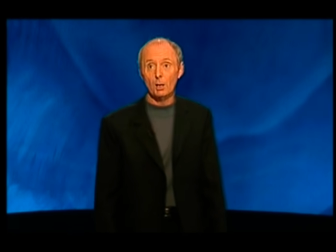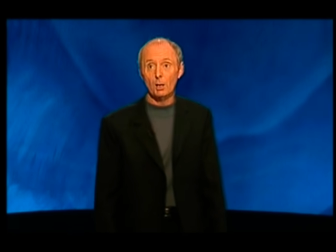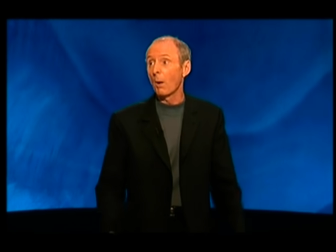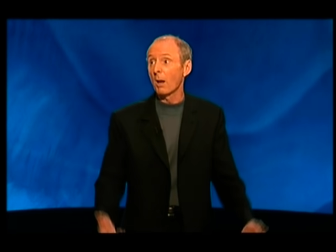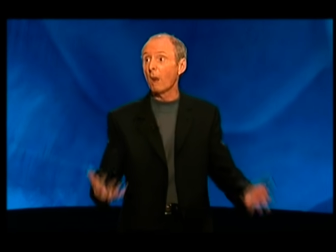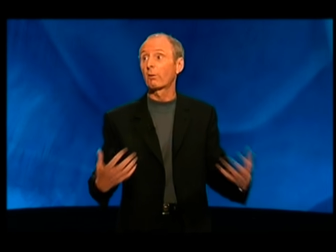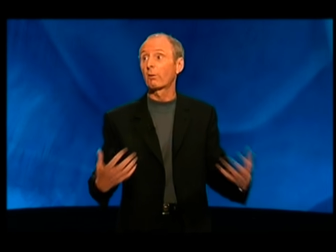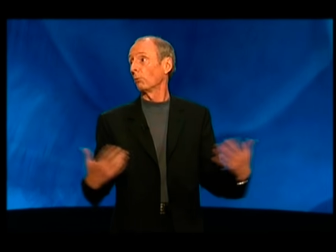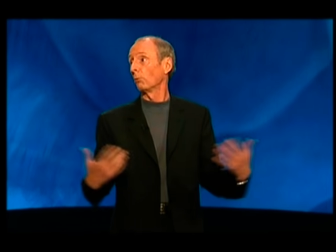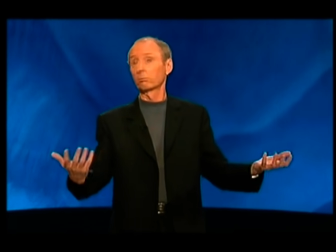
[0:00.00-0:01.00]
You know,
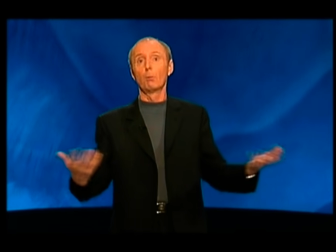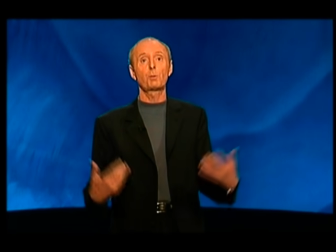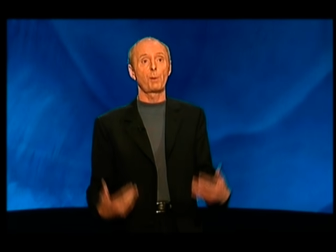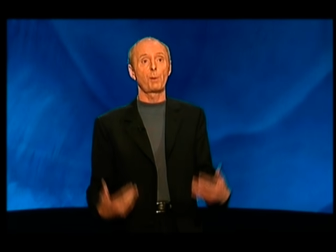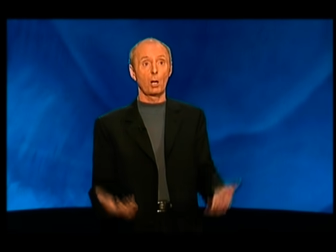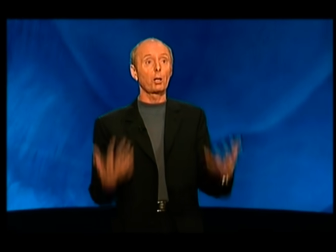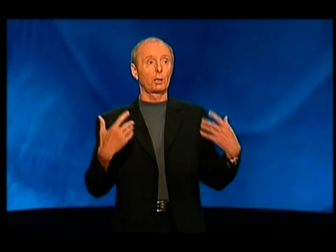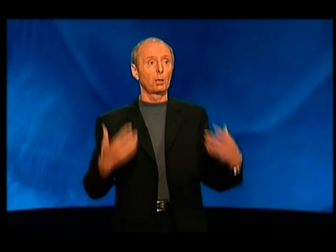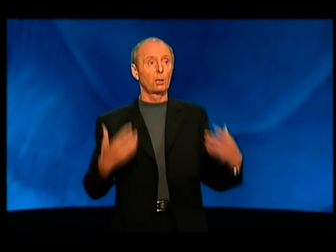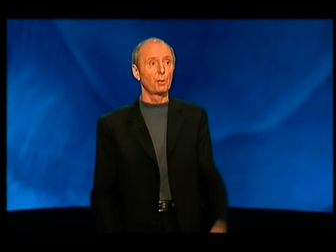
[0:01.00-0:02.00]
I'm like most parents, I've got
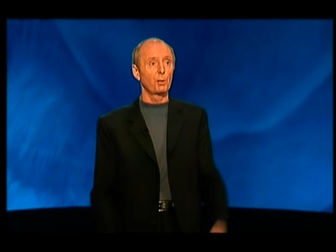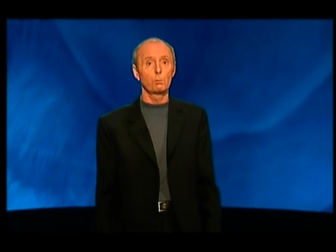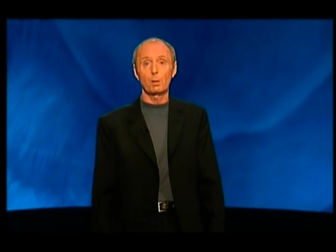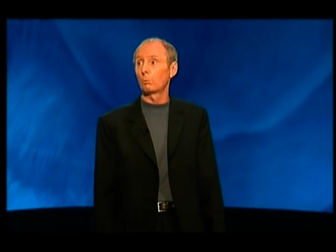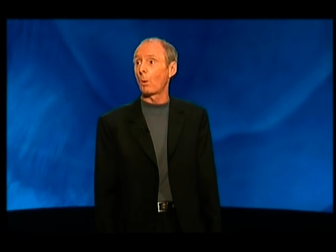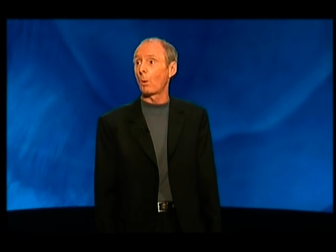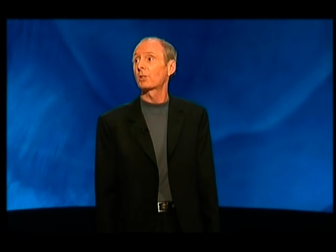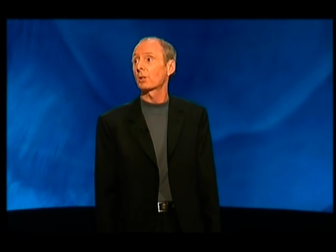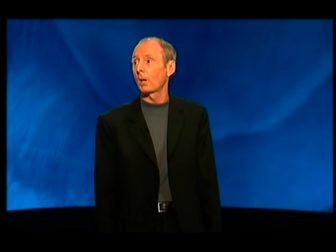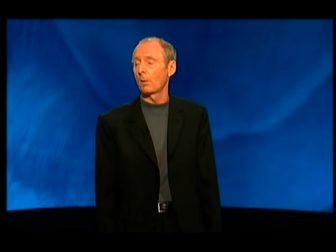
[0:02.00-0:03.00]
a computer. What a
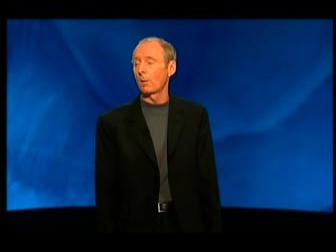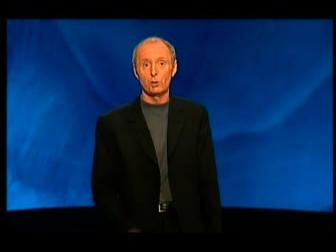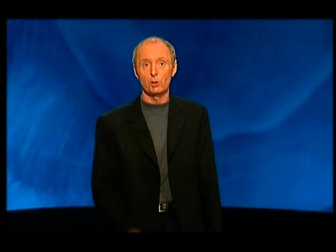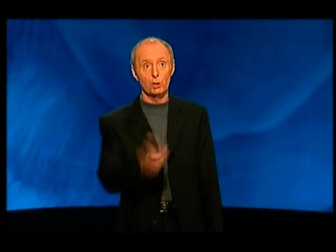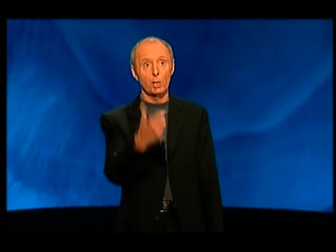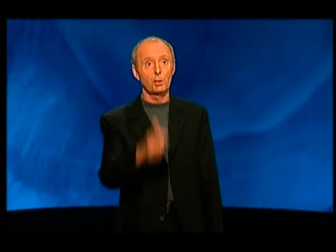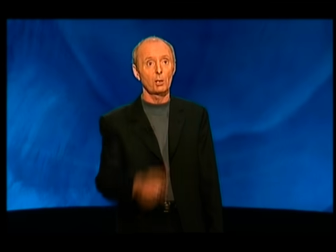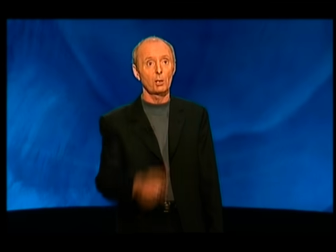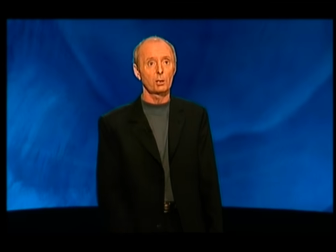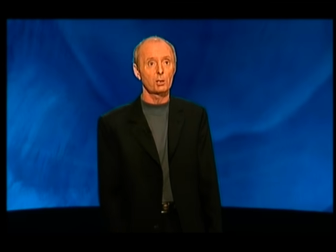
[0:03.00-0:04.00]
waste of time that is. You turn
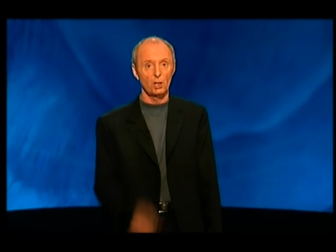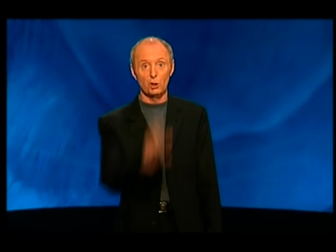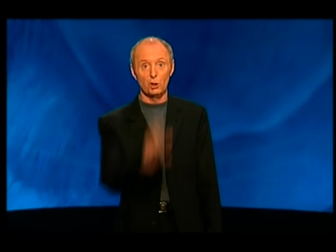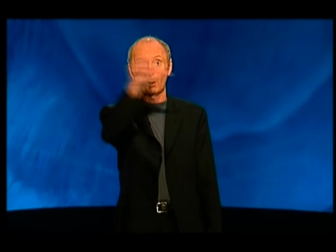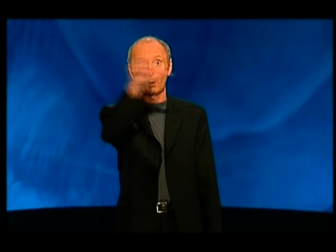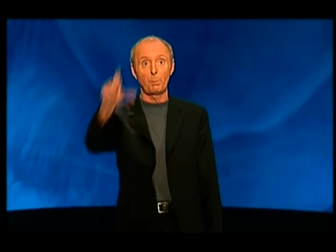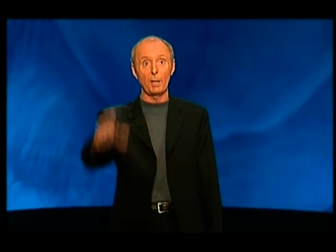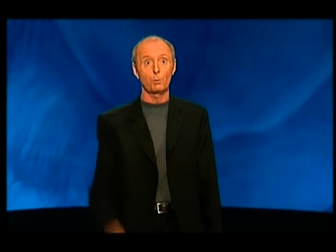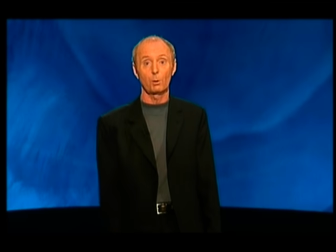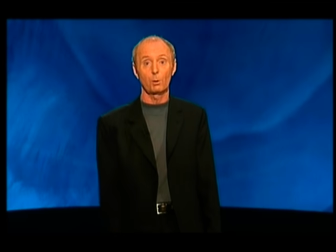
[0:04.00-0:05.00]
it on, it says insert
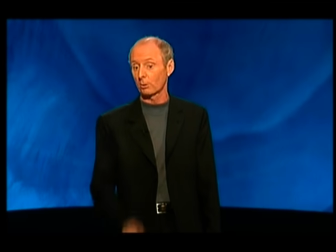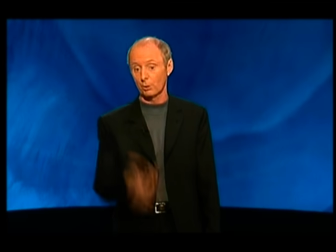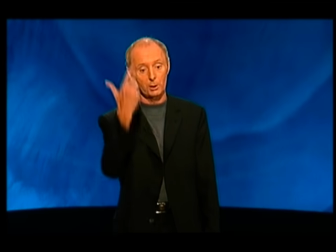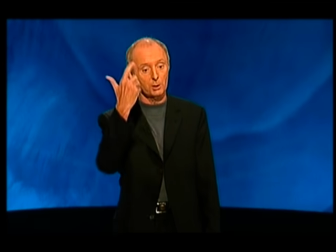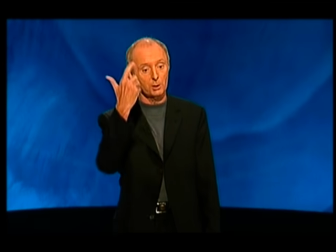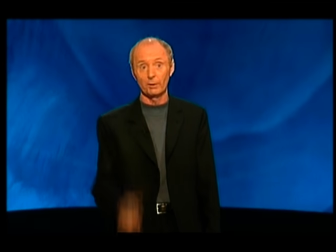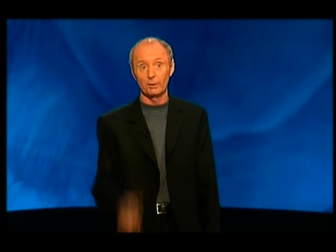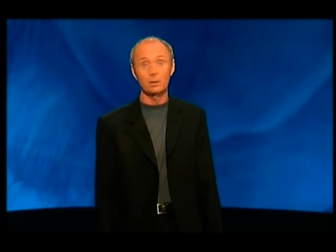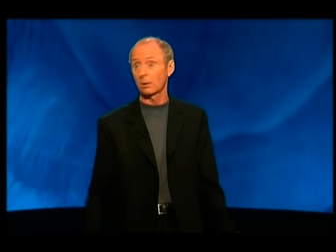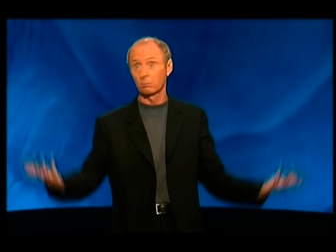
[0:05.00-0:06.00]
password, I turn it off,
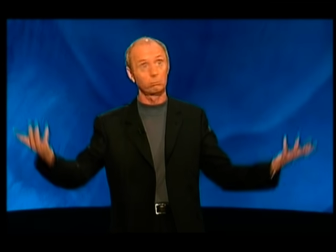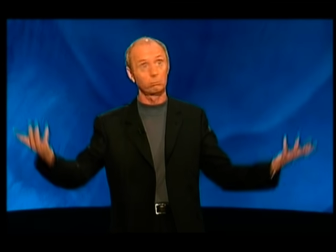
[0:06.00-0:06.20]
that's it.